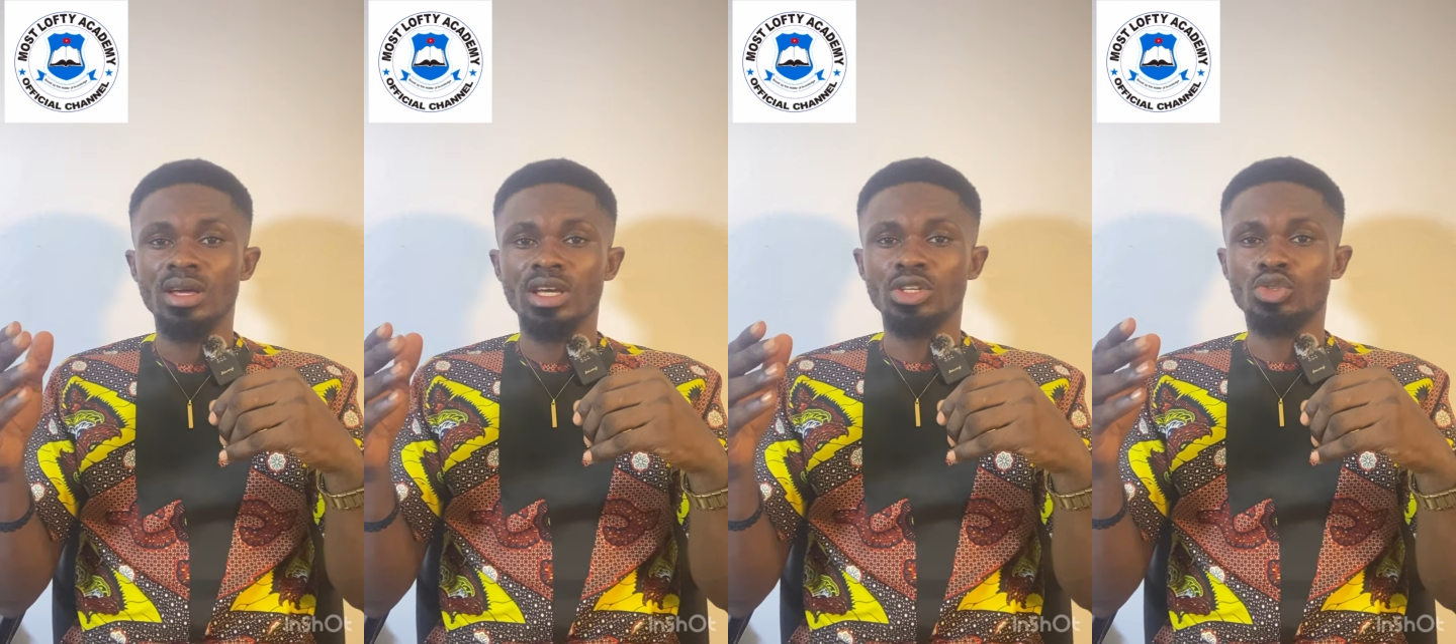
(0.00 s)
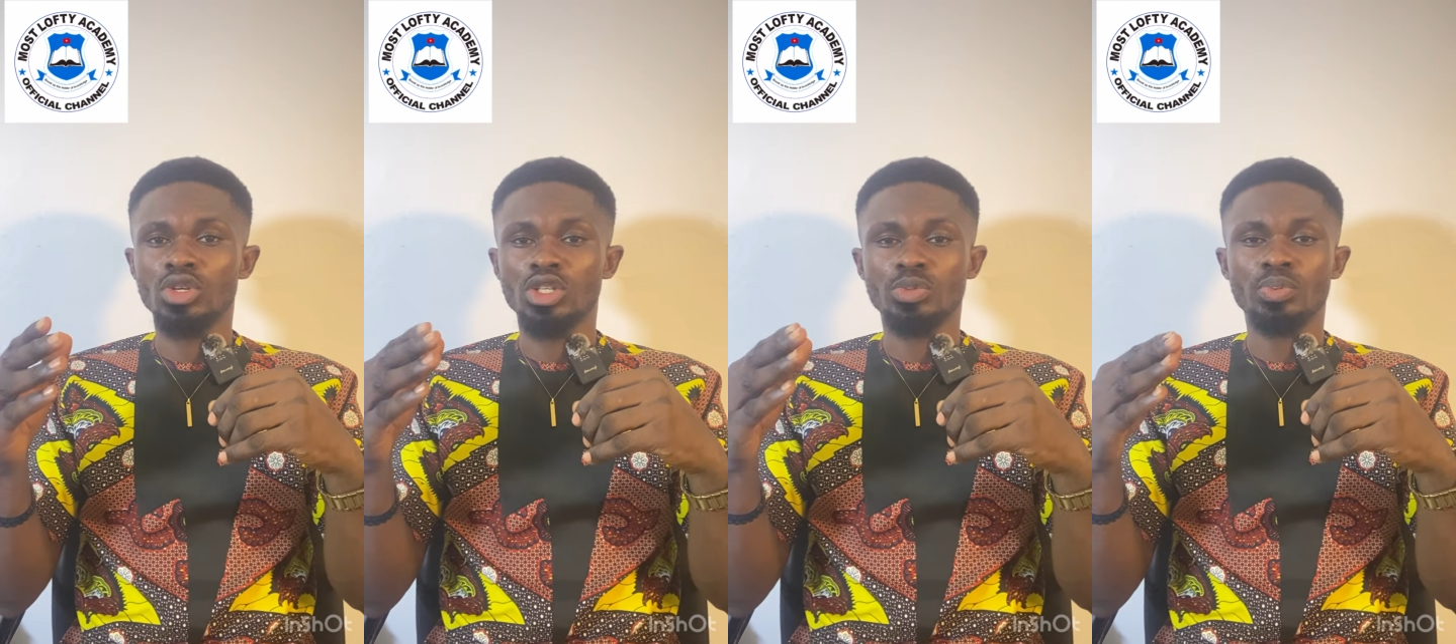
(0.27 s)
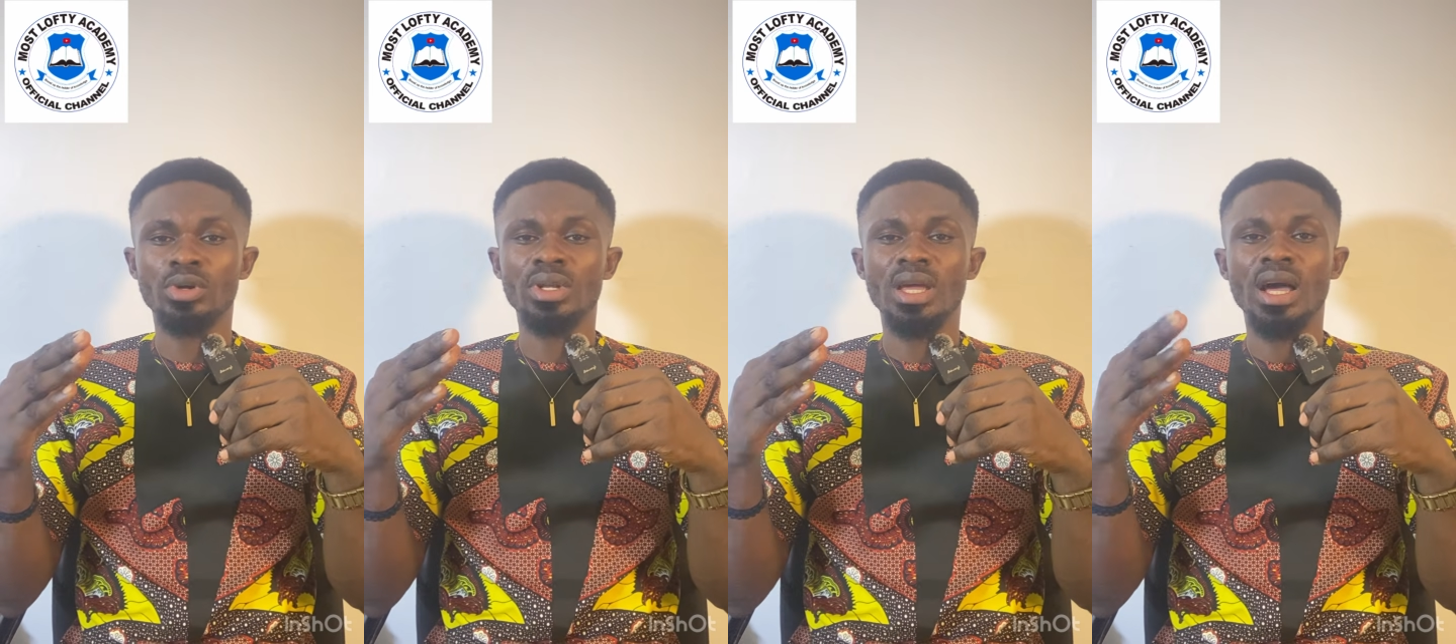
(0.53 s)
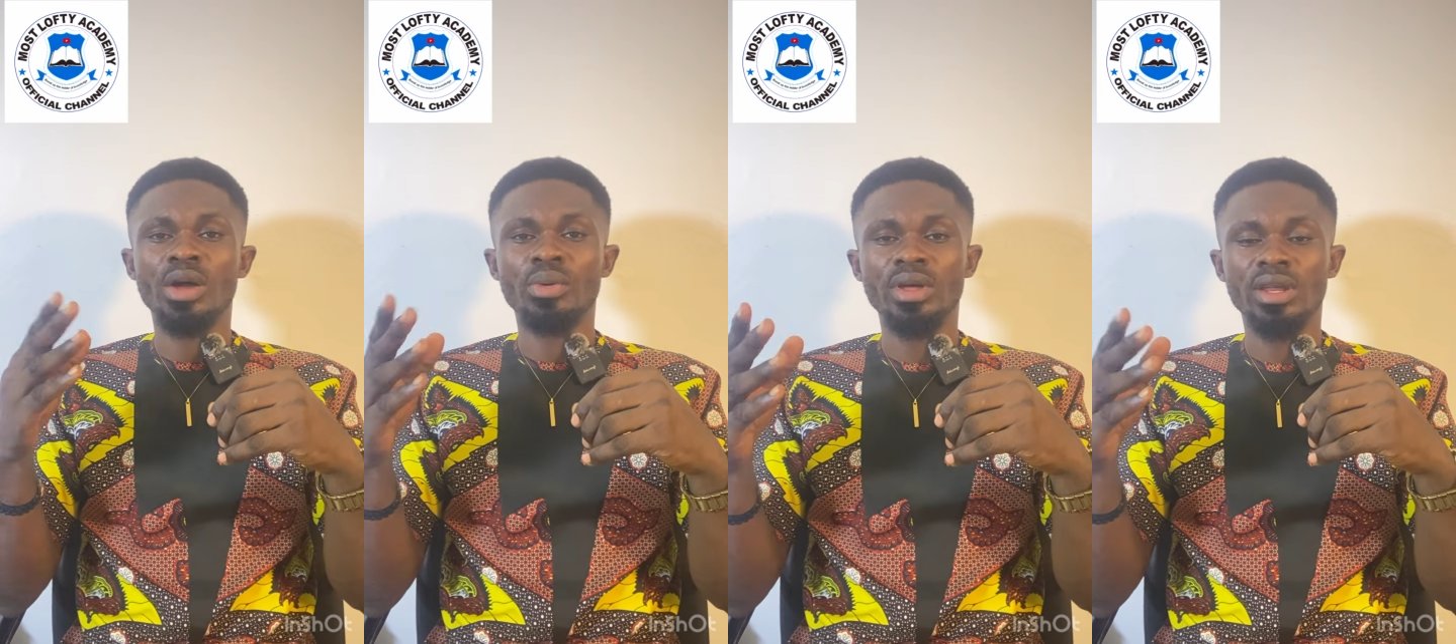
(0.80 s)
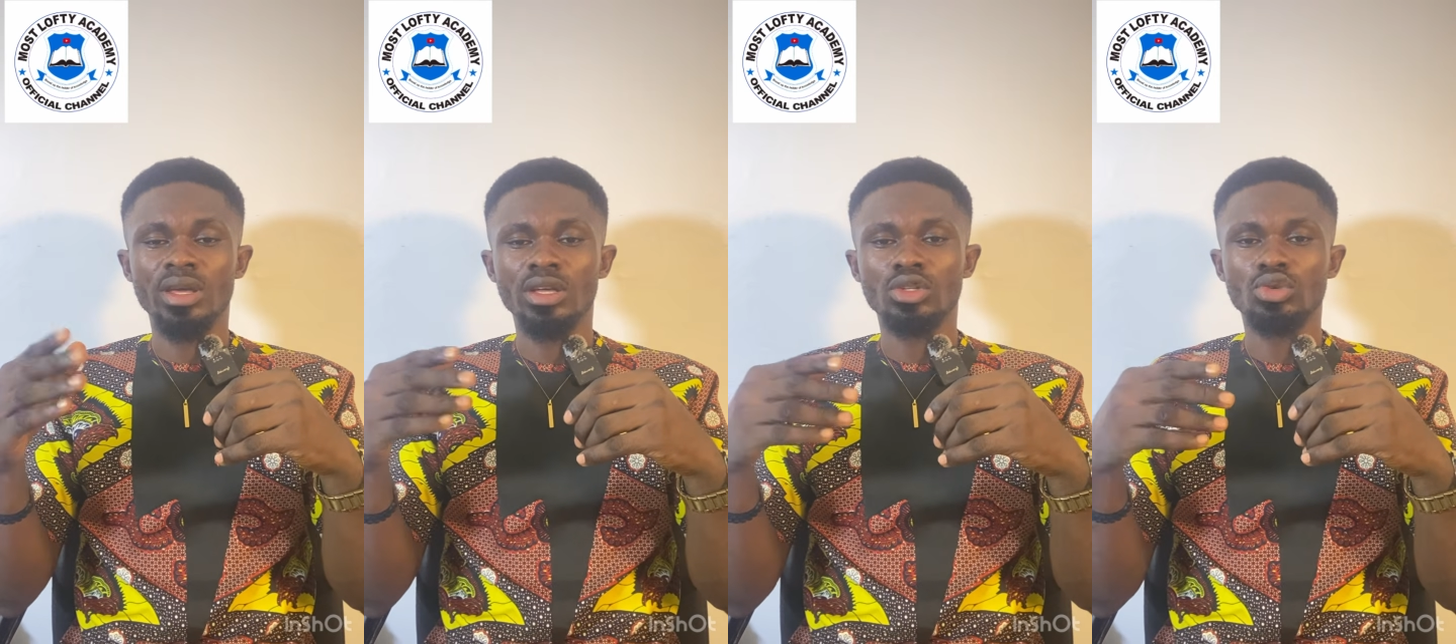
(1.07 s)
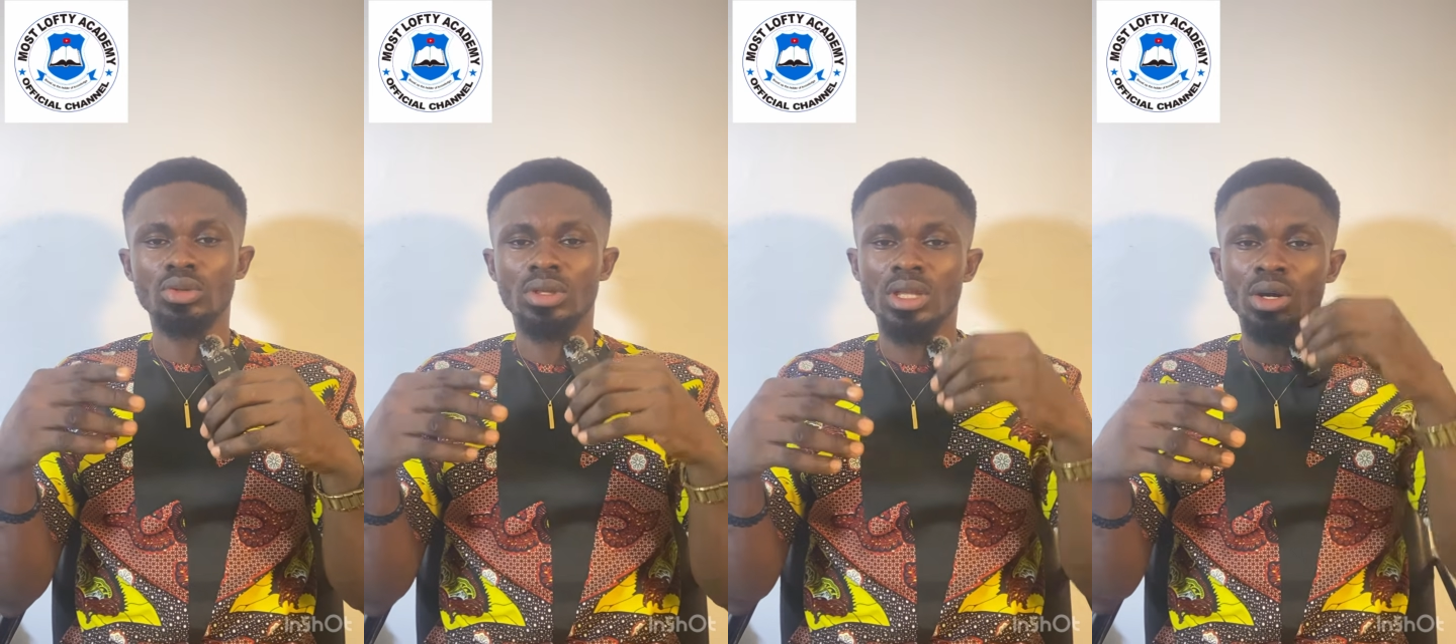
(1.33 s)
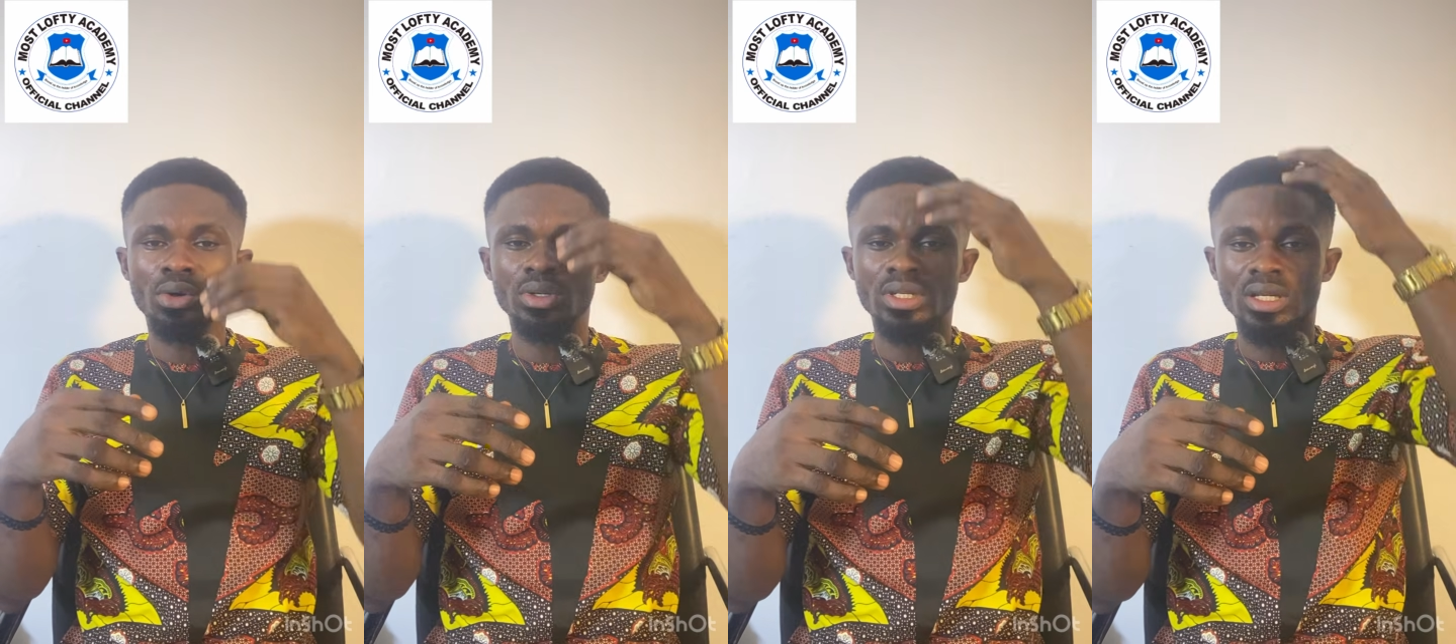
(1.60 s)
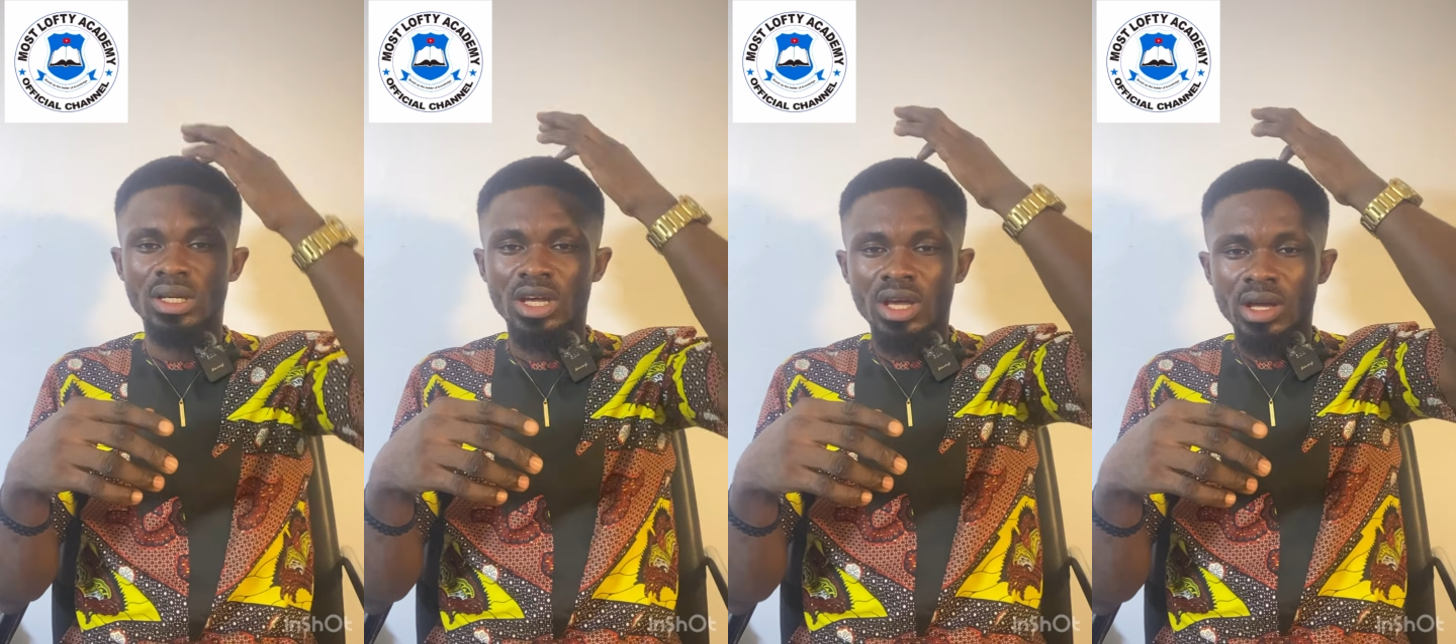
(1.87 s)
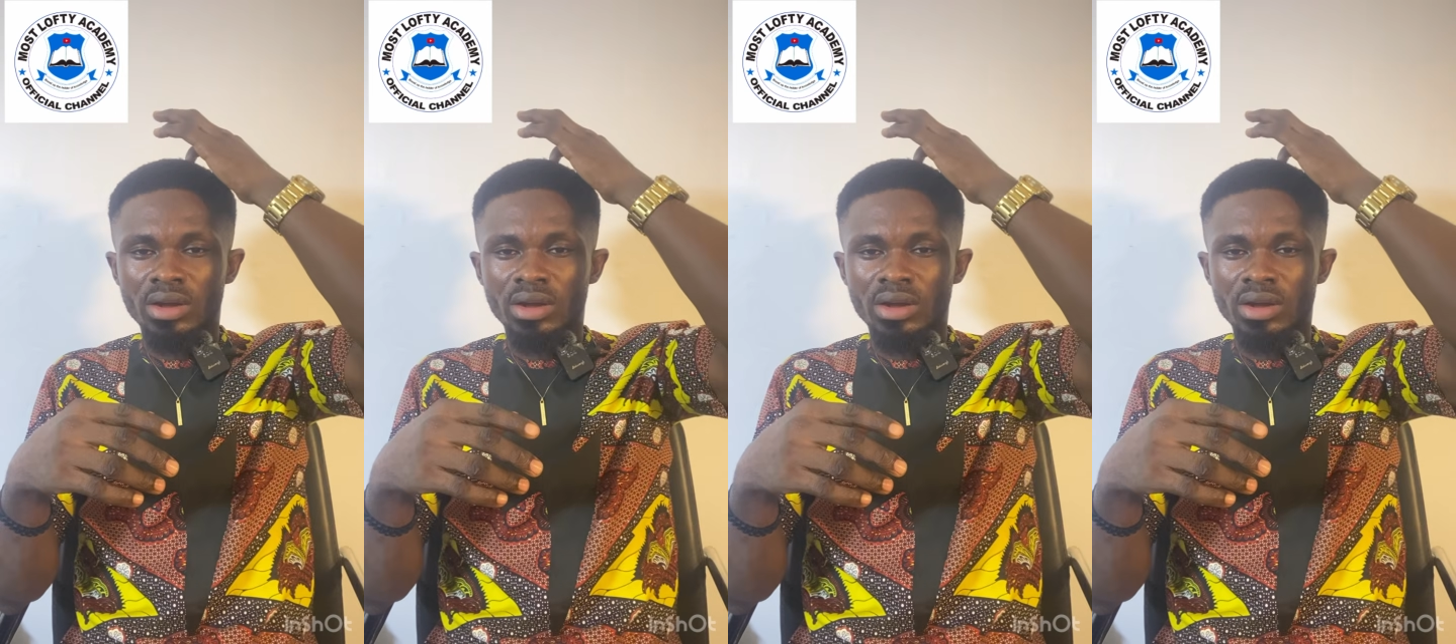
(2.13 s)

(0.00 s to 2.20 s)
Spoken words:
It transport the RNA to tell the